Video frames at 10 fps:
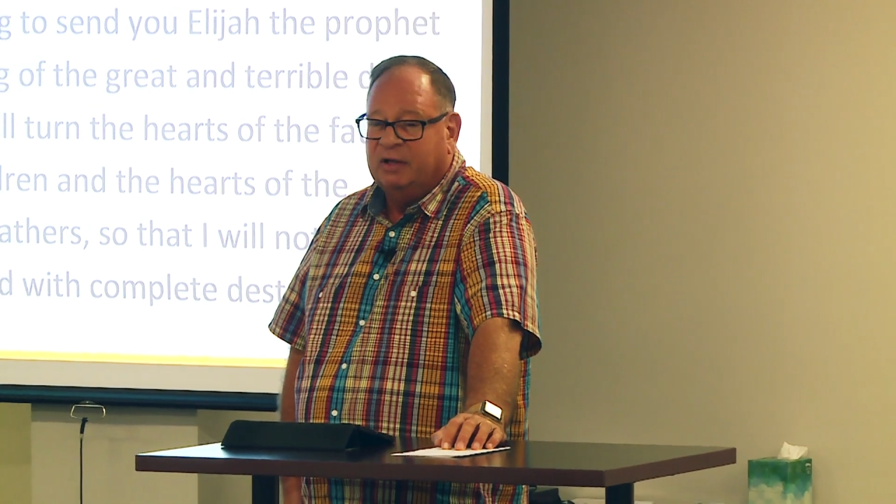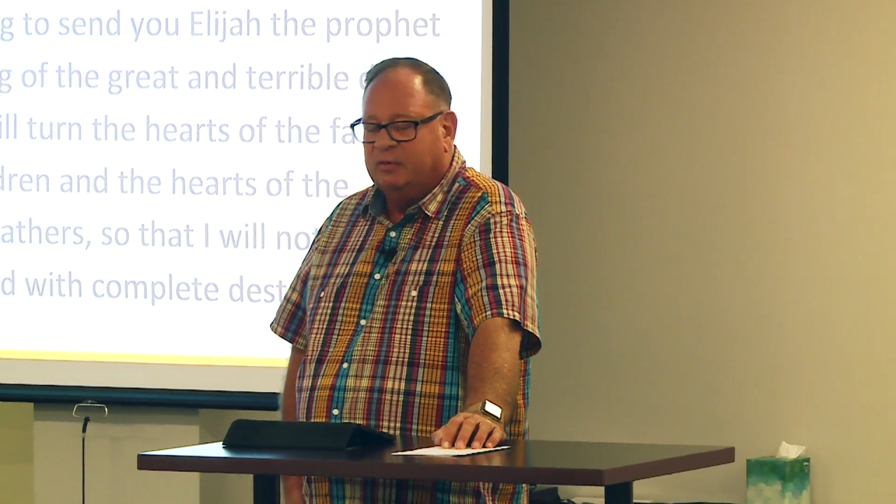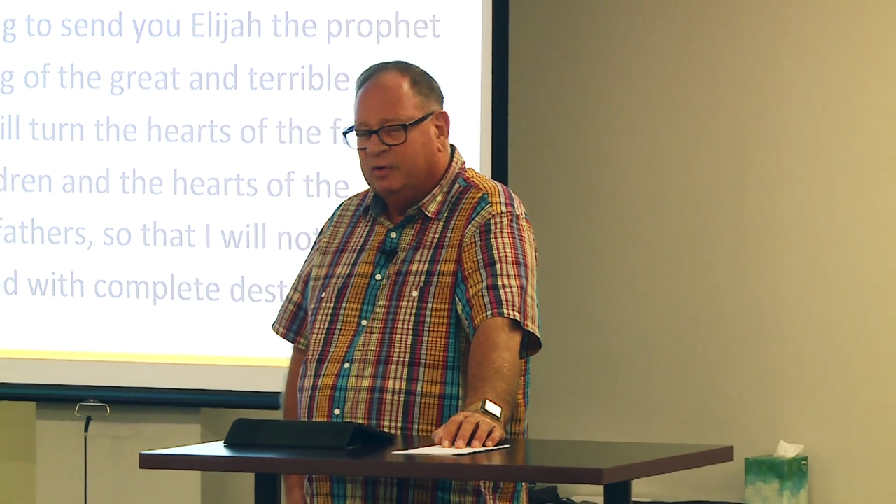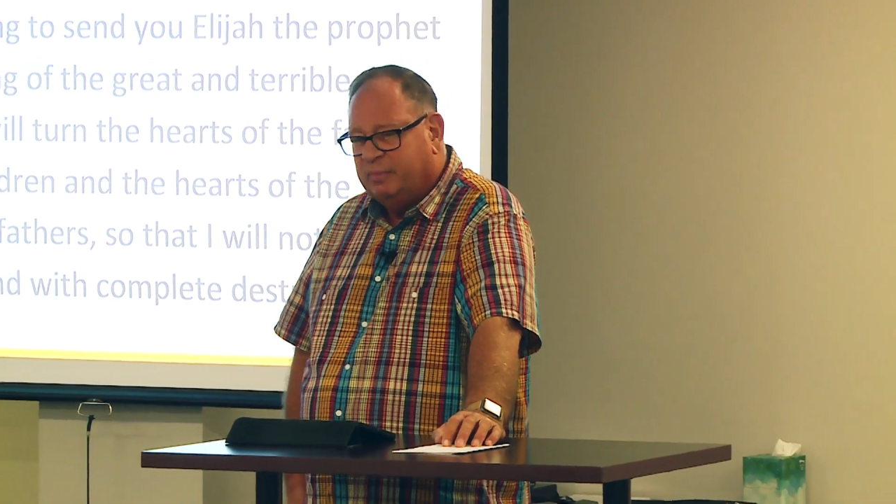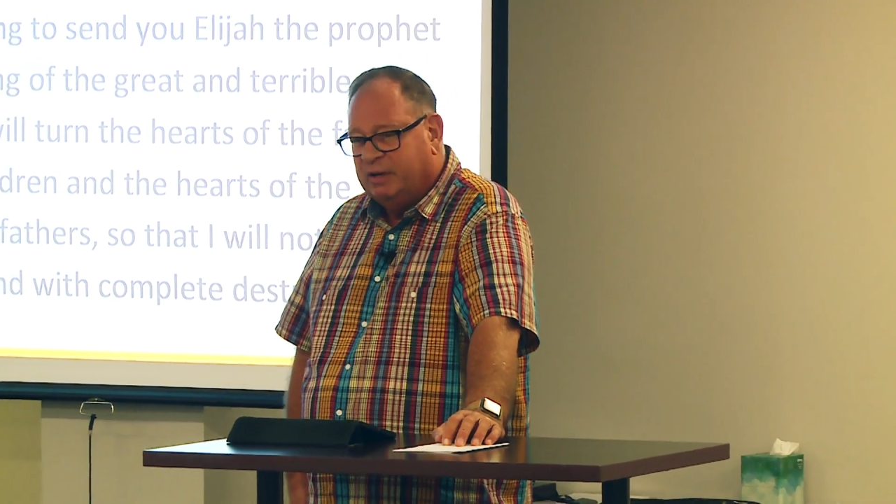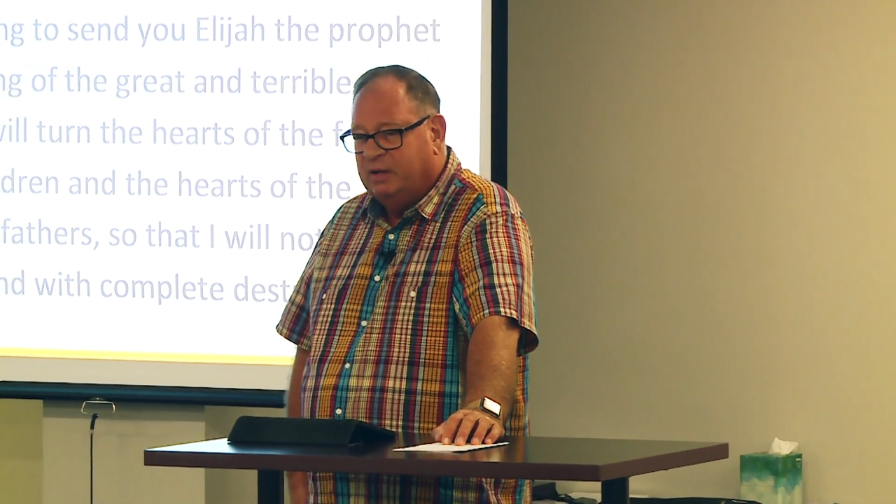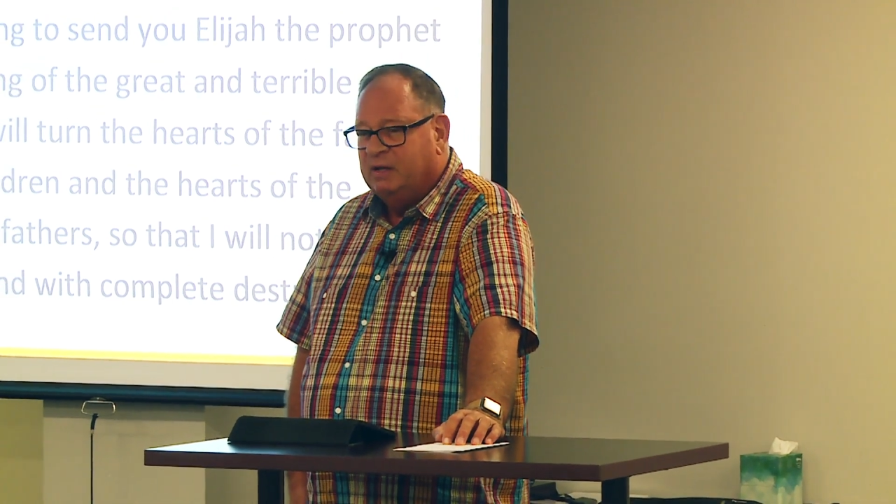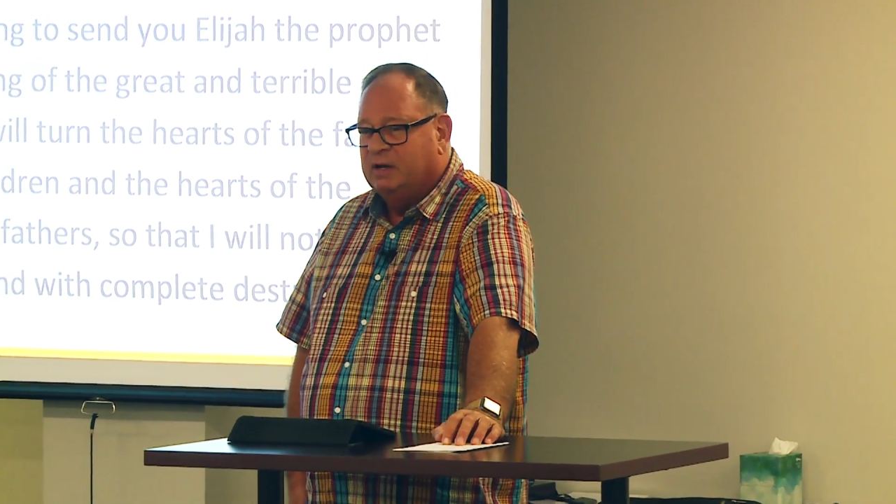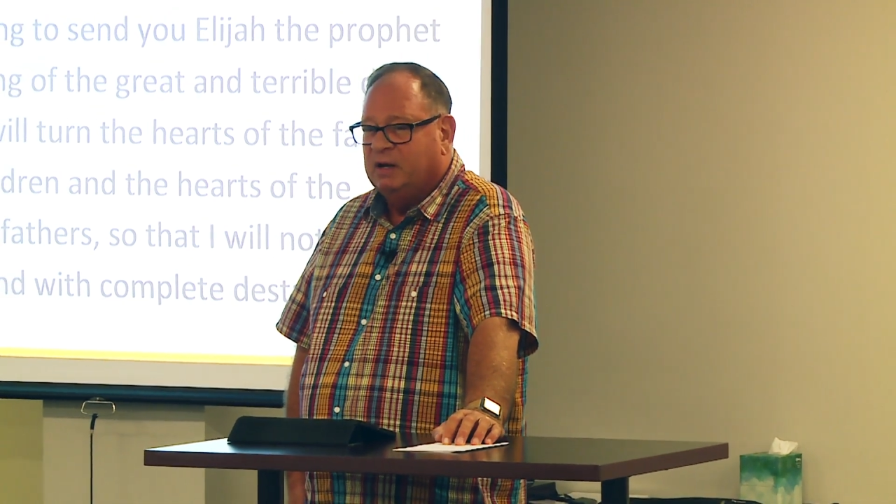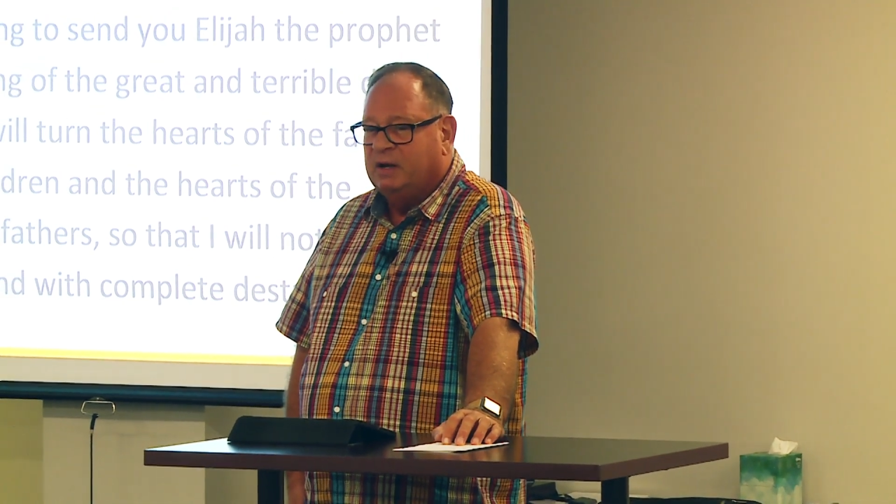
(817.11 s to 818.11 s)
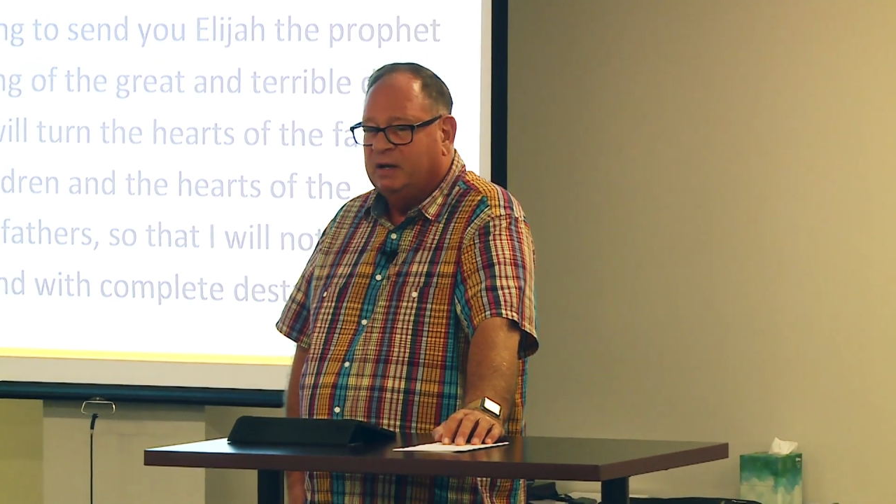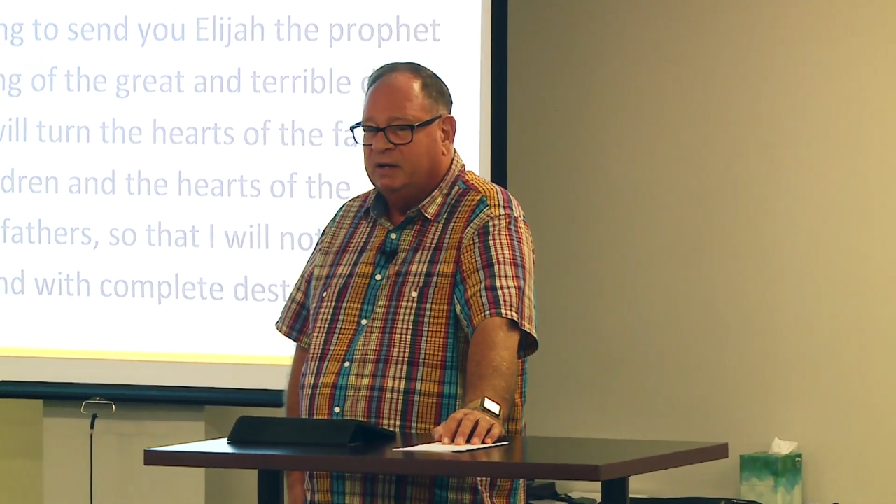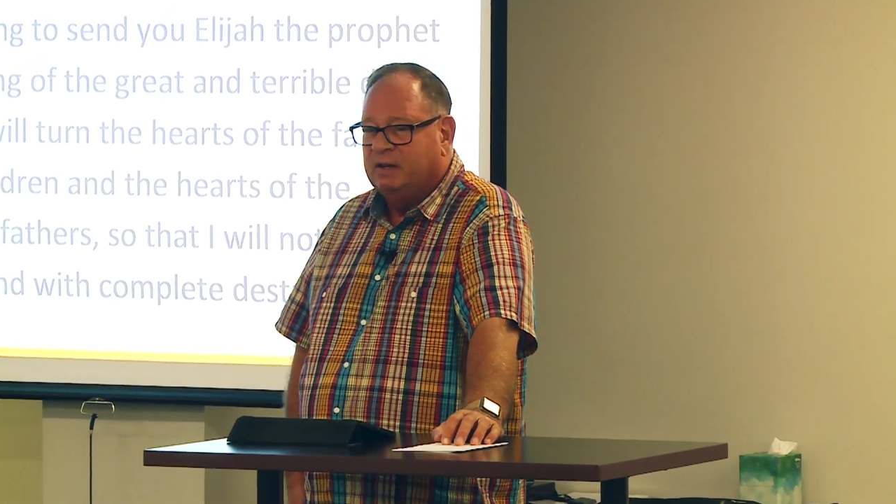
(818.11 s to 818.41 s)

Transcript: and repeating God